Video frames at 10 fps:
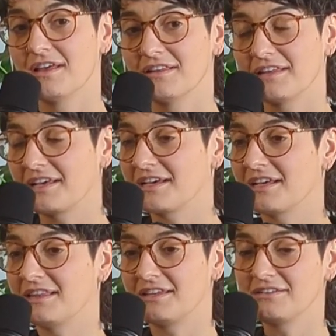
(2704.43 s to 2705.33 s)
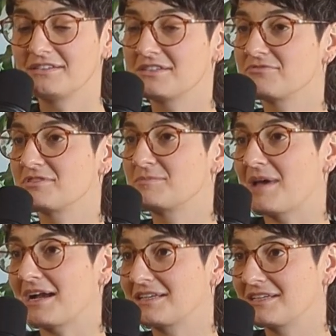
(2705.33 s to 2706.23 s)
like a little
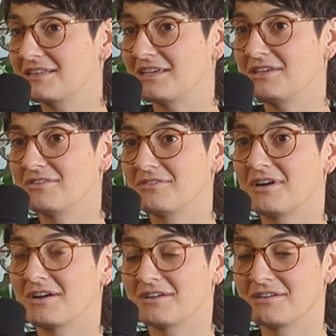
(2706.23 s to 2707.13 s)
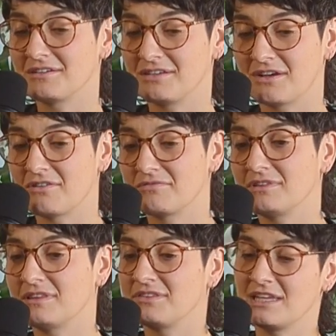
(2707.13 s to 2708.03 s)
disrespected that you are
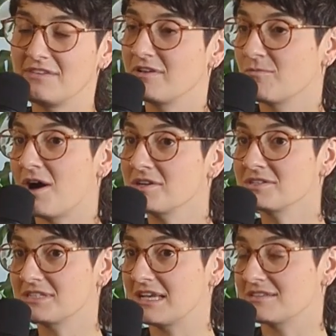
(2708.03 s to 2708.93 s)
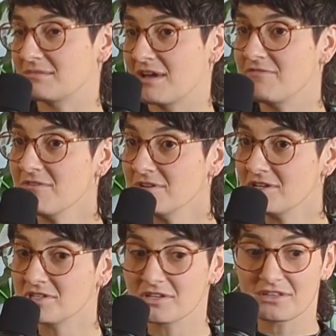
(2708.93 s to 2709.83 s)
leaving water stains on my
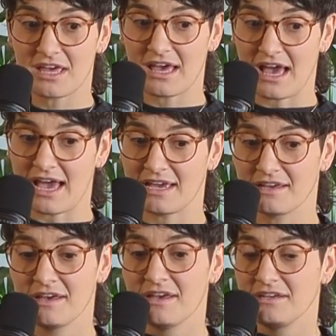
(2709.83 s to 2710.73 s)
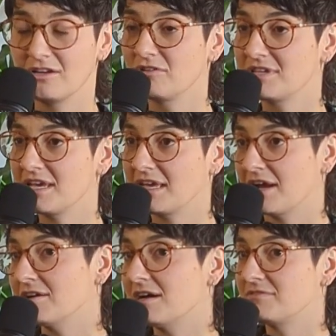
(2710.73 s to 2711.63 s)
furniture that I take
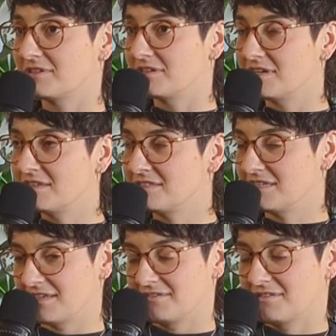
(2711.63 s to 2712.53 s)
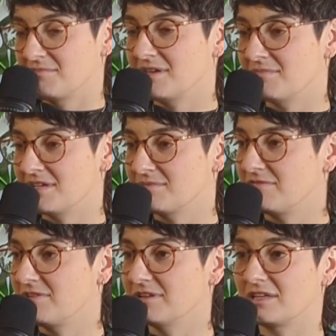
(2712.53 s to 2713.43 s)
care of, and to me, it makes me
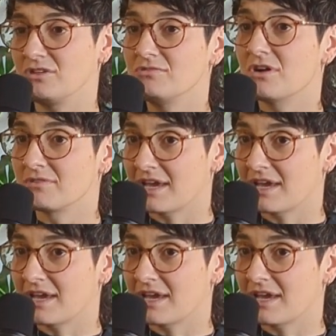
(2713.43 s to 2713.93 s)
feel like you don't